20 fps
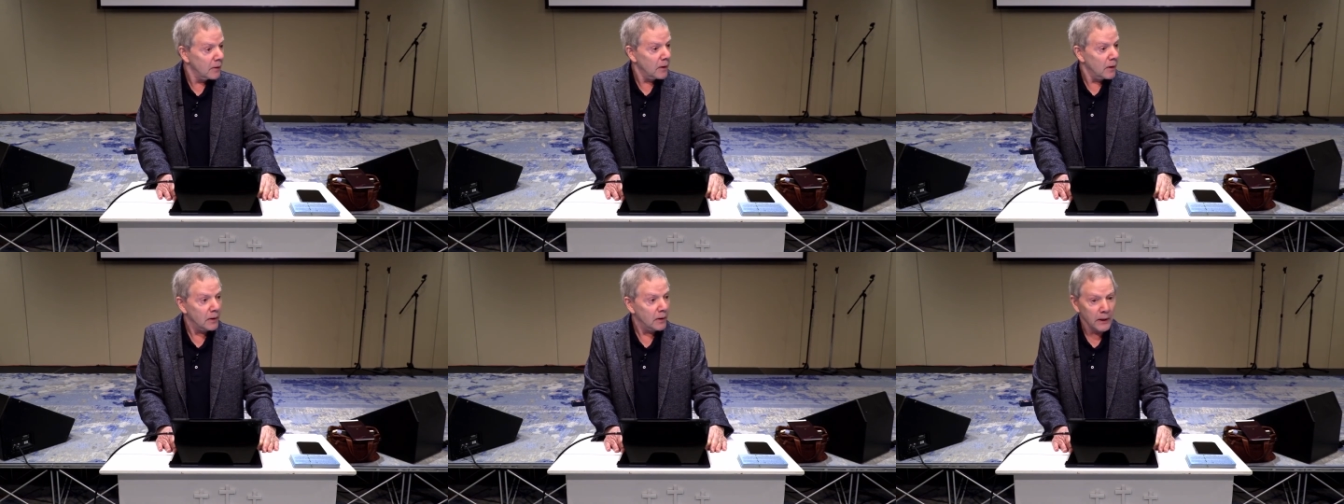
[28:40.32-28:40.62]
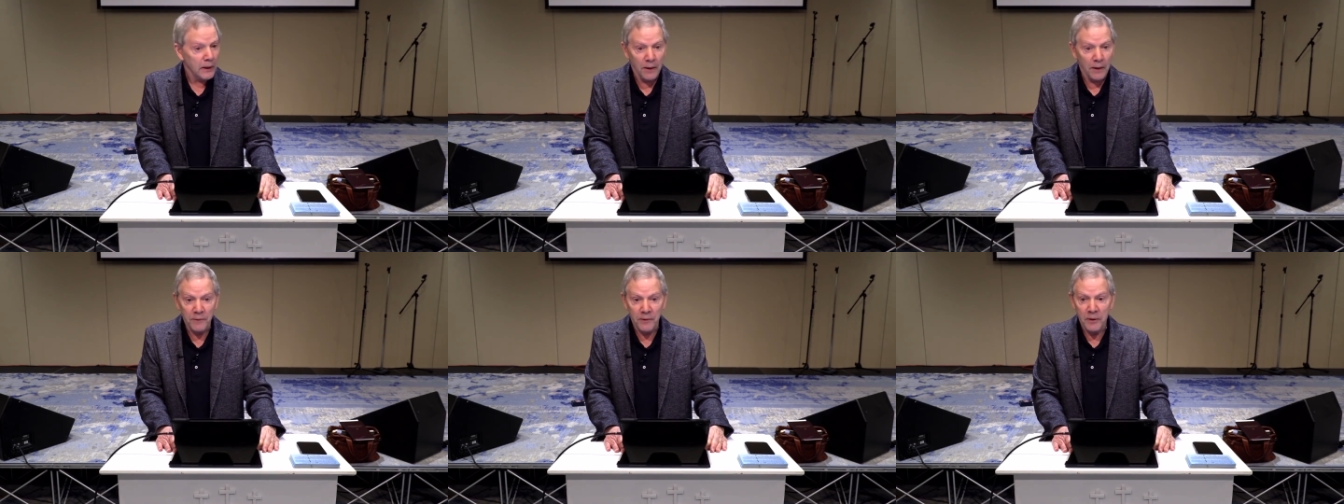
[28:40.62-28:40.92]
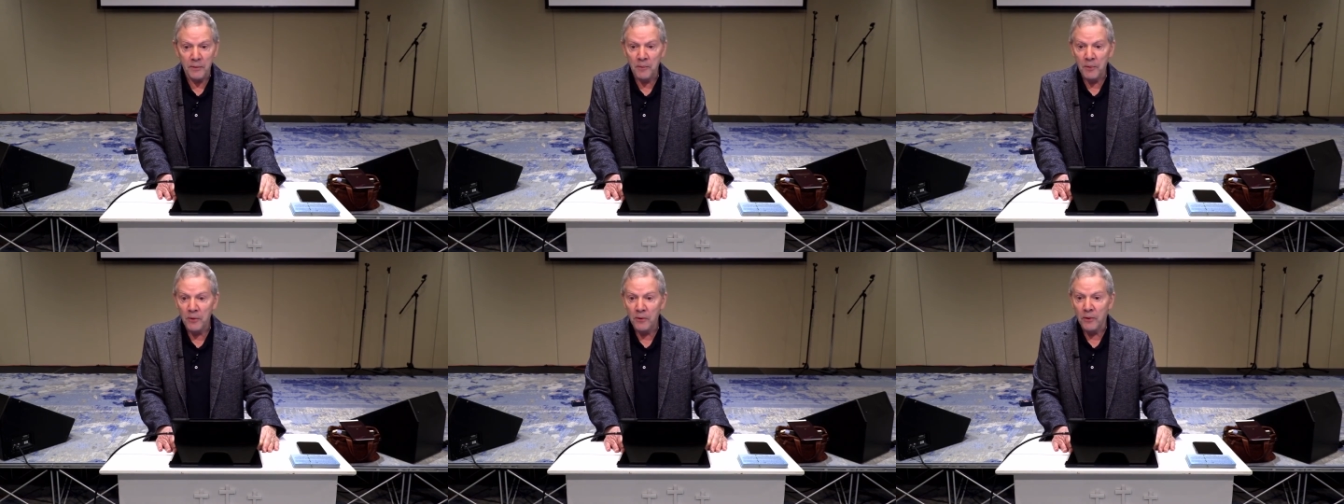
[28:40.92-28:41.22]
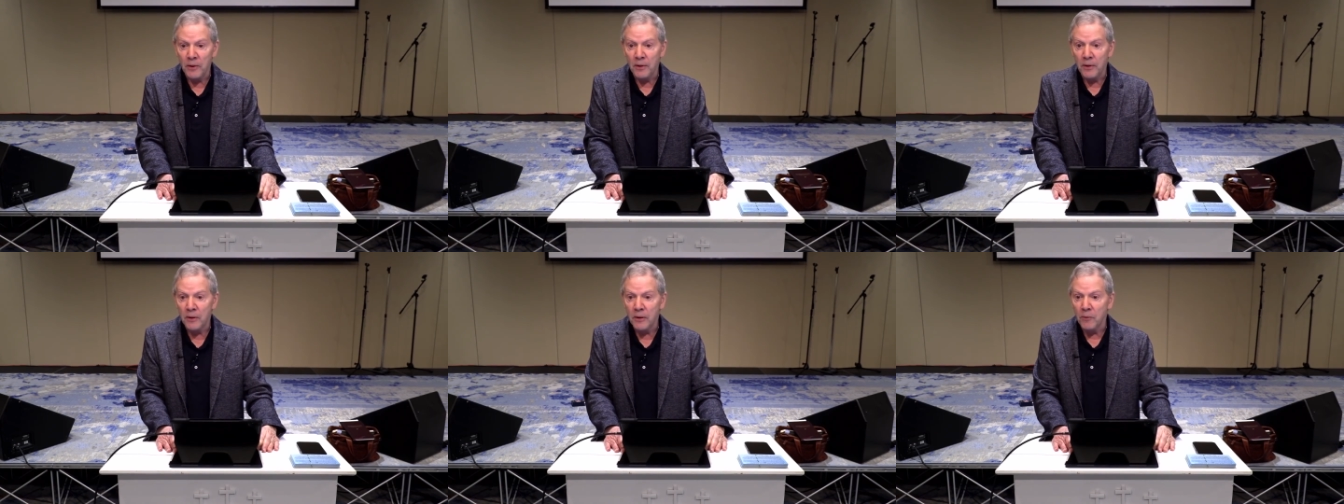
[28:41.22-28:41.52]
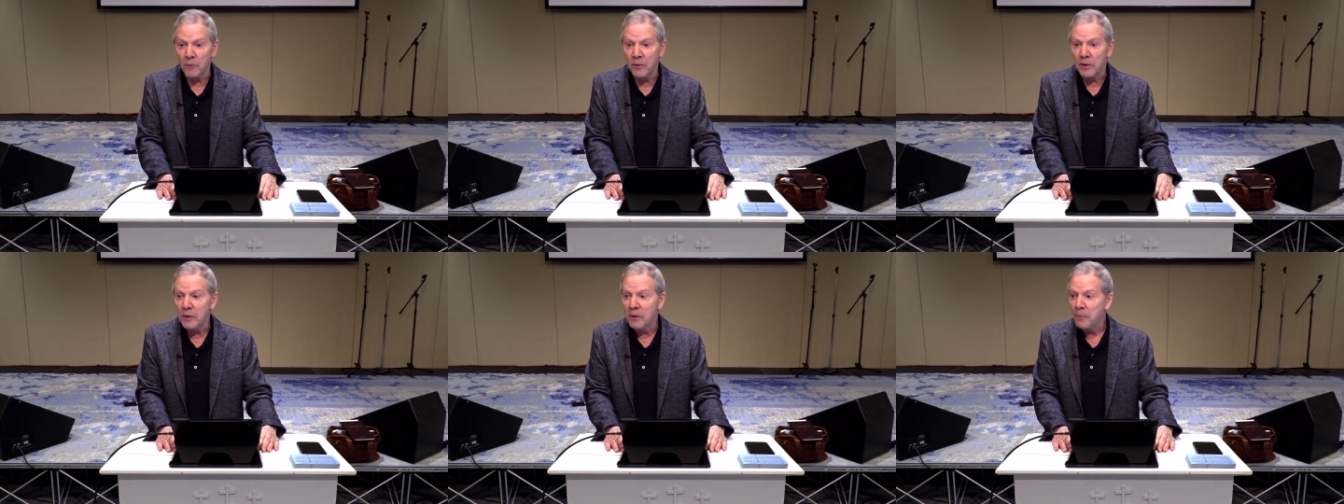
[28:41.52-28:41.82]
Allow the Spirit. And
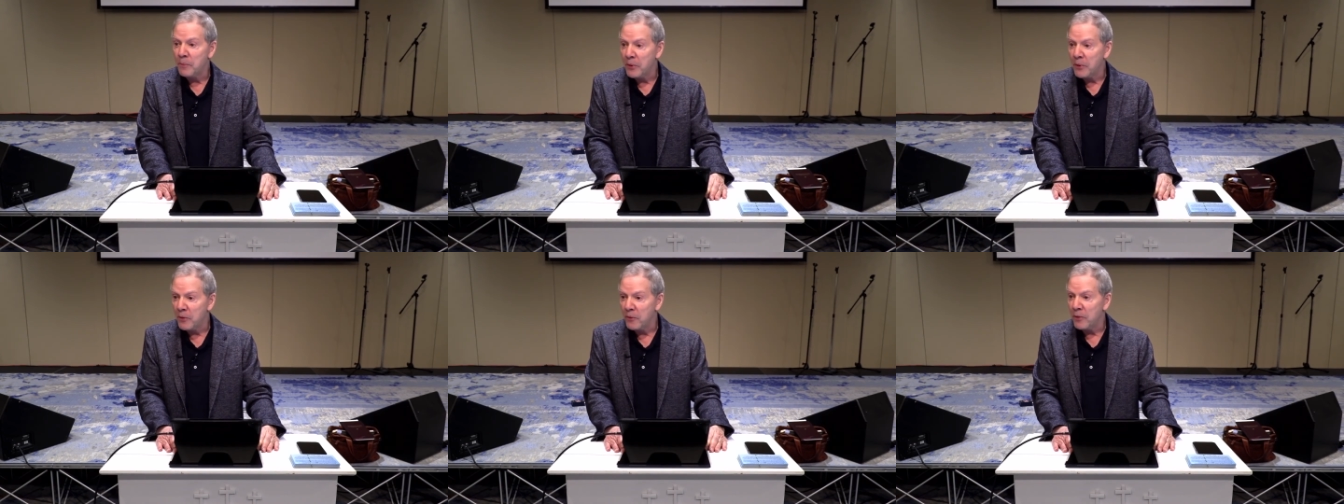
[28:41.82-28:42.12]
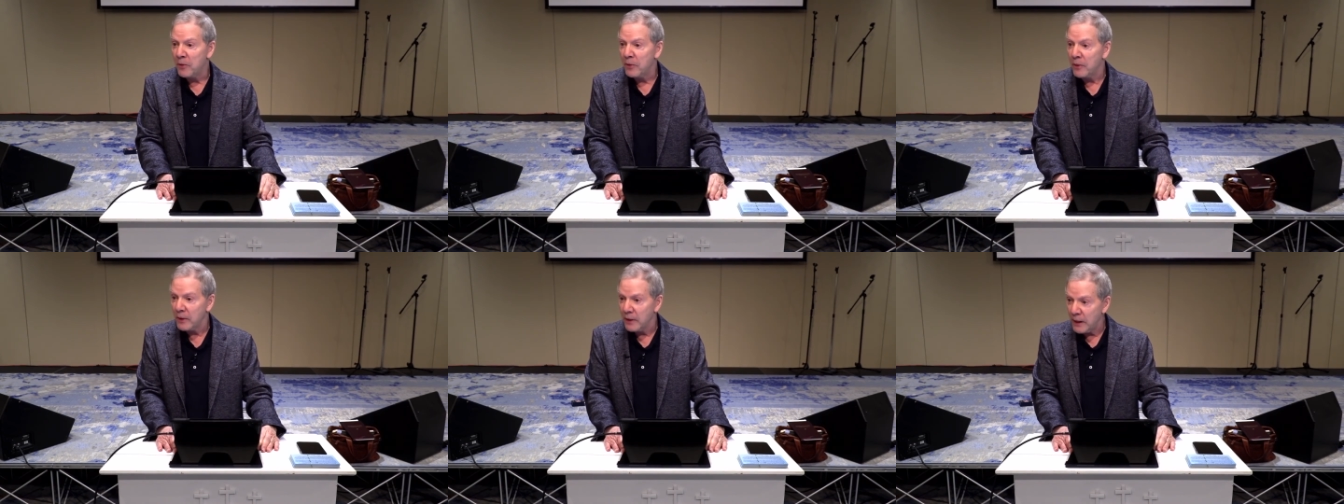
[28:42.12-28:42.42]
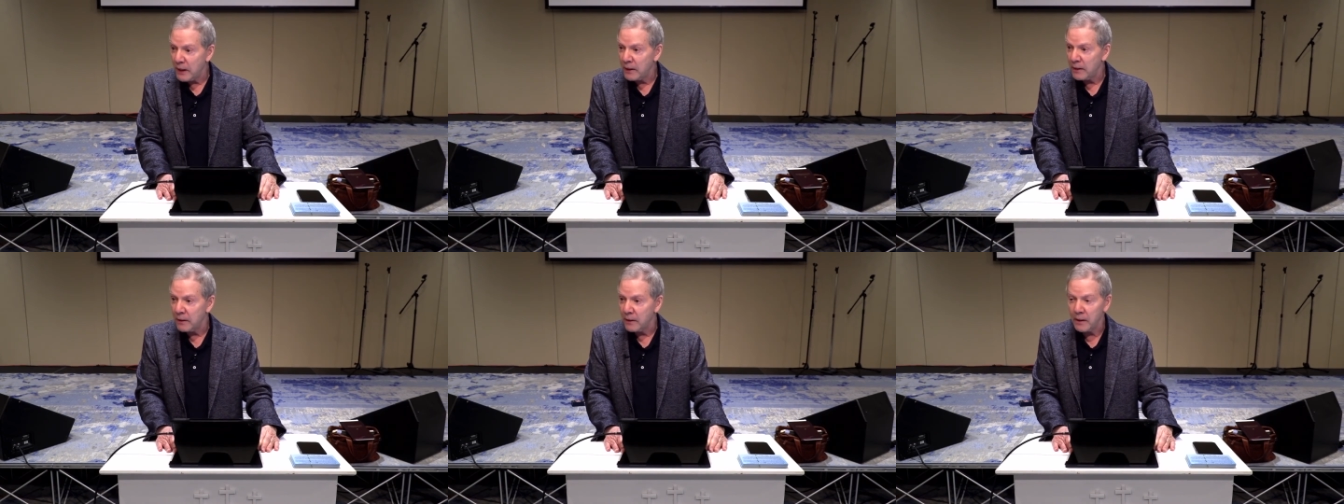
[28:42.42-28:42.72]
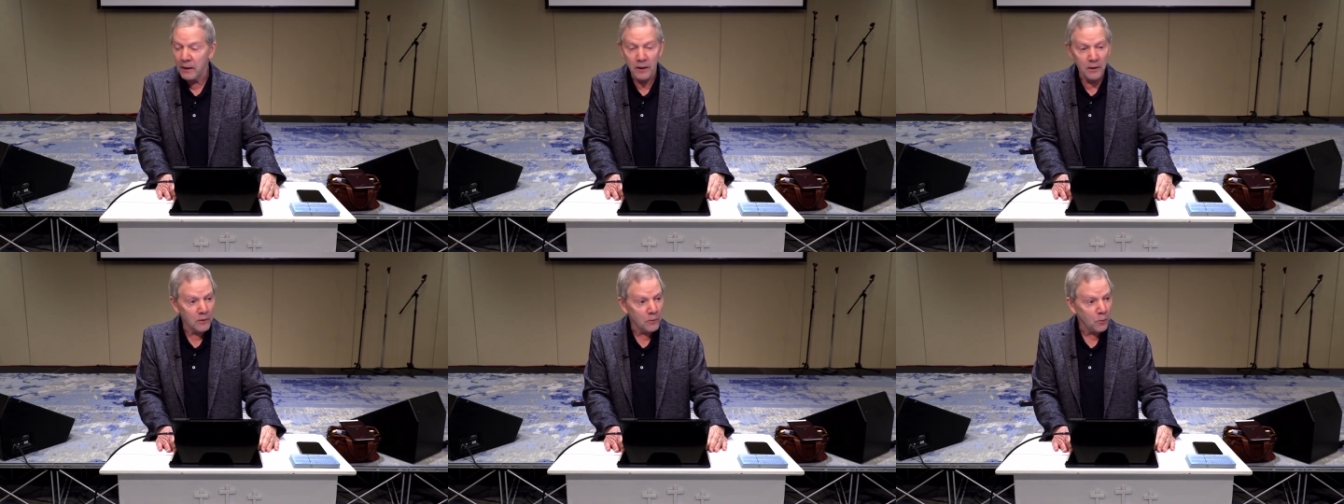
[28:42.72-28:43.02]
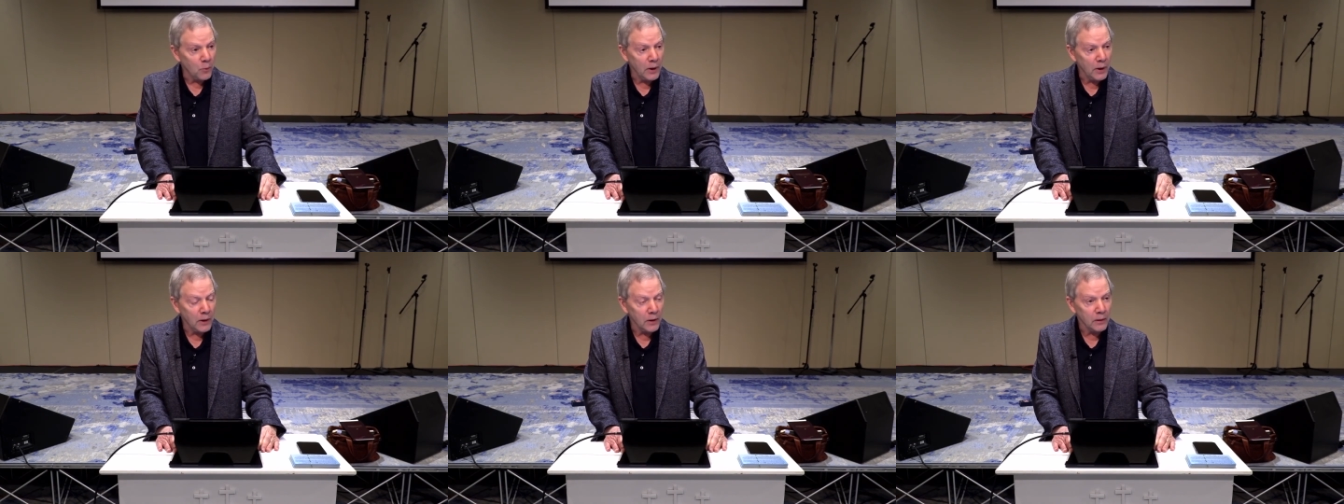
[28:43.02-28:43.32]
so it's Spirit-led as
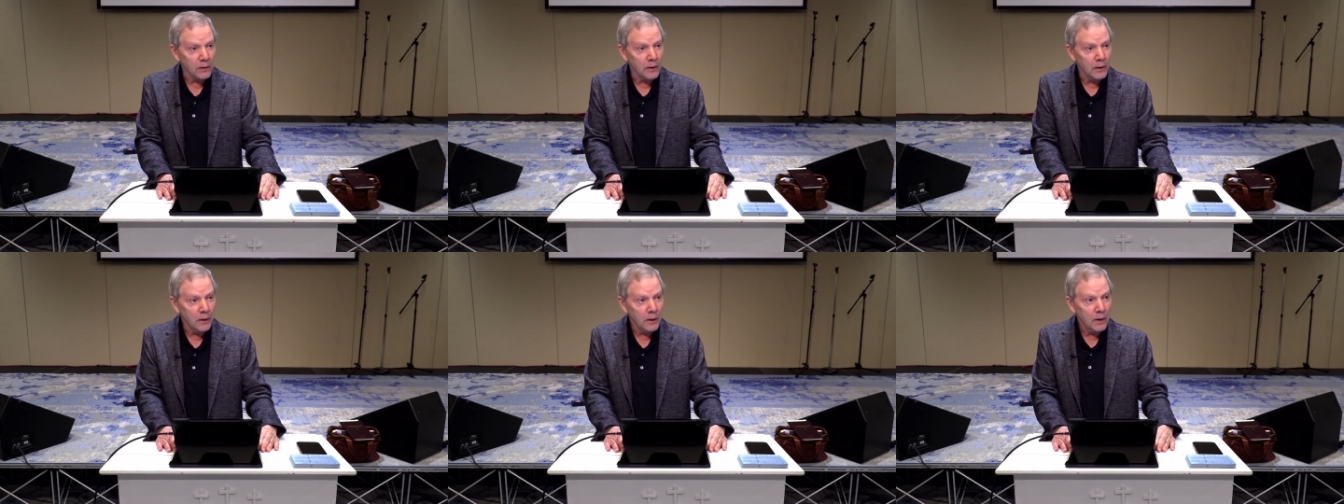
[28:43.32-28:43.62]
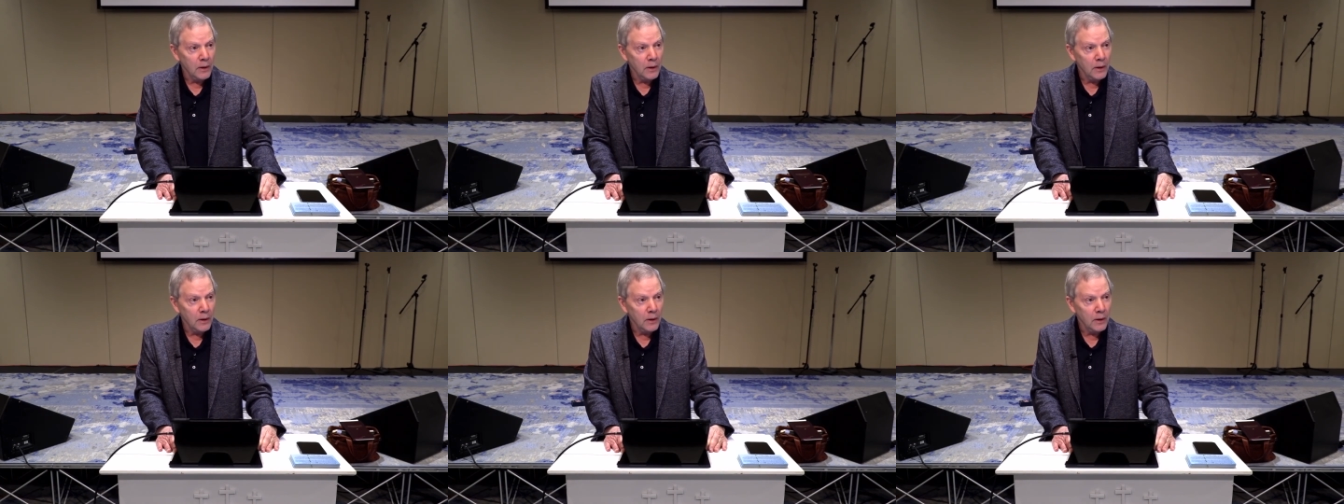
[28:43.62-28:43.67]
well.